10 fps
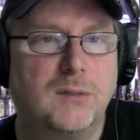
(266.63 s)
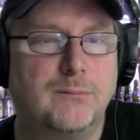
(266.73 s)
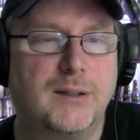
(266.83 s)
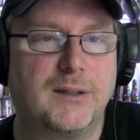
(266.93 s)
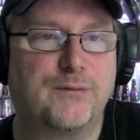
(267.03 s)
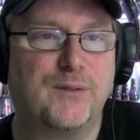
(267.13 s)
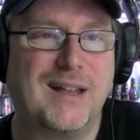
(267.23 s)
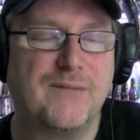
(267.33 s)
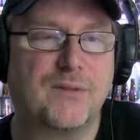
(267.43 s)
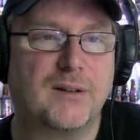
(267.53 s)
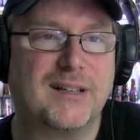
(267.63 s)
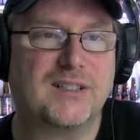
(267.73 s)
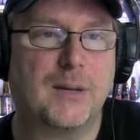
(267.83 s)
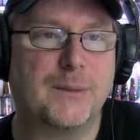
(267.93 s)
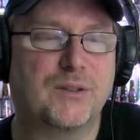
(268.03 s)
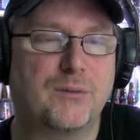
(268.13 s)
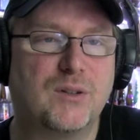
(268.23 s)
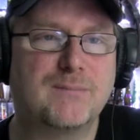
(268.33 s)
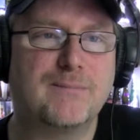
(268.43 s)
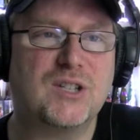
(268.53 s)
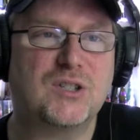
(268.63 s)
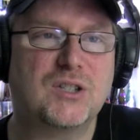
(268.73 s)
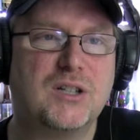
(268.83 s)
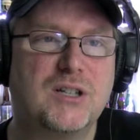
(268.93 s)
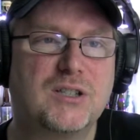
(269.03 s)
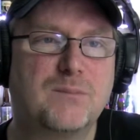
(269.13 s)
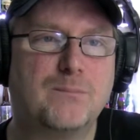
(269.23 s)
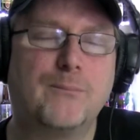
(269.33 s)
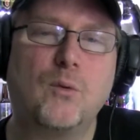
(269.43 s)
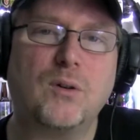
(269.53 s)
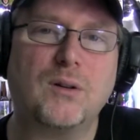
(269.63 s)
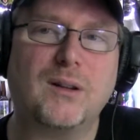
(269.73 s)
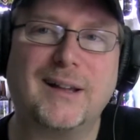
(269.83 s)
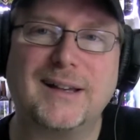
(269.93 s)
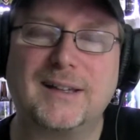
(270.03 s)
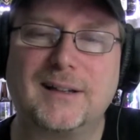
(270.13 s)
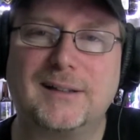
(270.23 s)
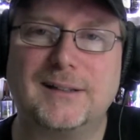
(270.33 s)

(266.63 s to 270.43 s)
But the flavor that's coming through is more like,